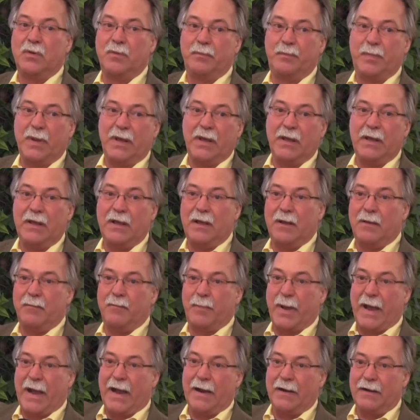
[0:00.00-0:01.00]
be
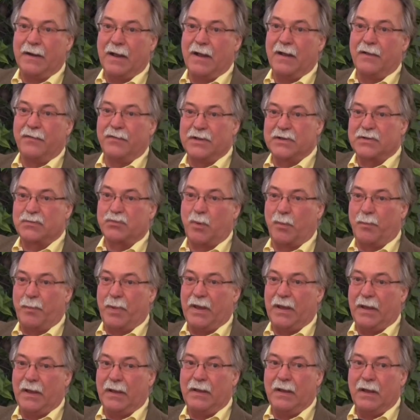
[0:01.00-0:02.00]
bad. This will
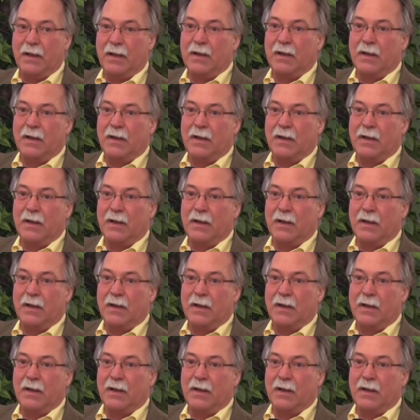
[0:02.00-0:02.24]
be